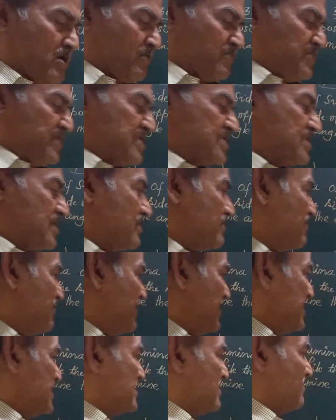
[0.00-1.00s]
of the
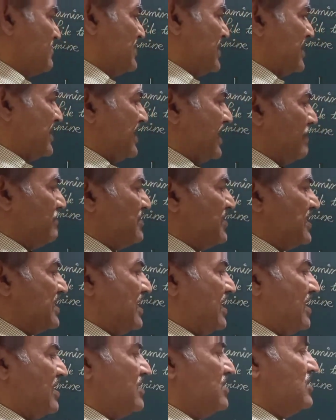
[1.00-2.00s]
surface of the
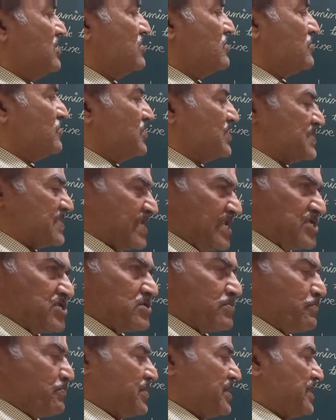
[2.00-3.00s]
lamina with
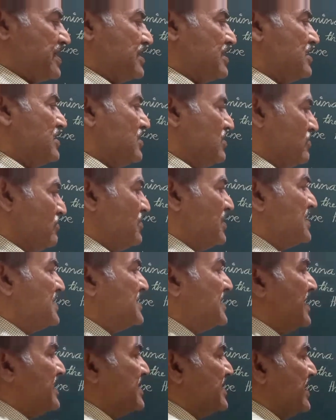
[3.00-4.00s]
HP
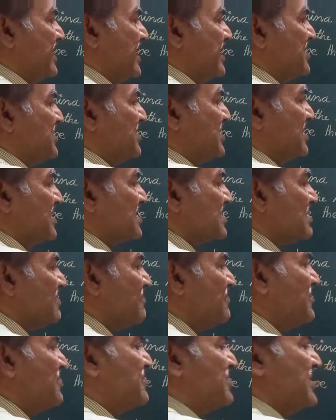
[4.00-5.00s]
when that edge is
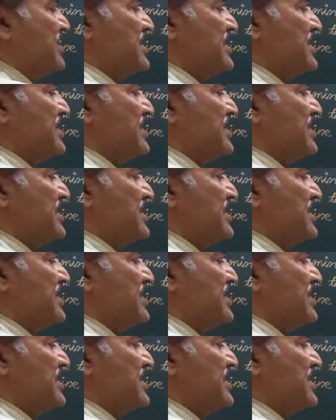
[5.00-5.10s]
15